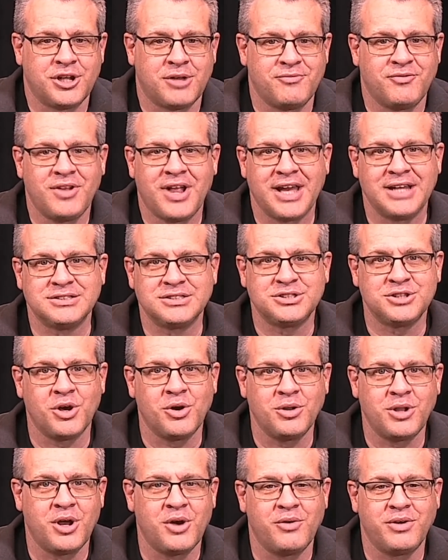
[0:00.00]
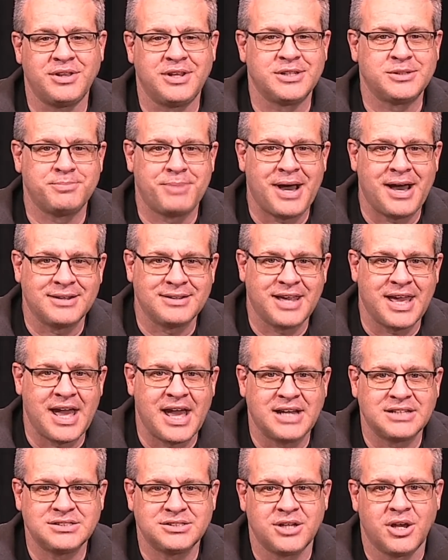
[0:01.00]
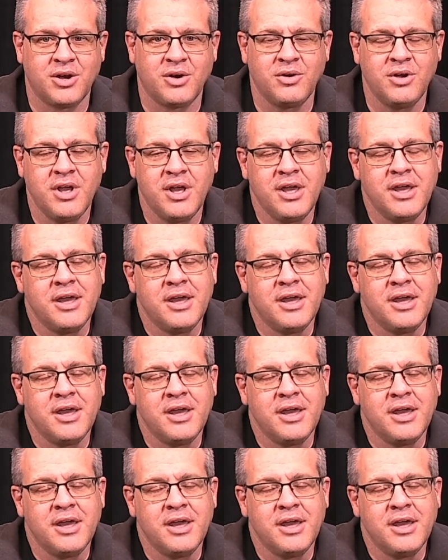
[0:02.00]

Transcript: I'm flying solo in this podcast, so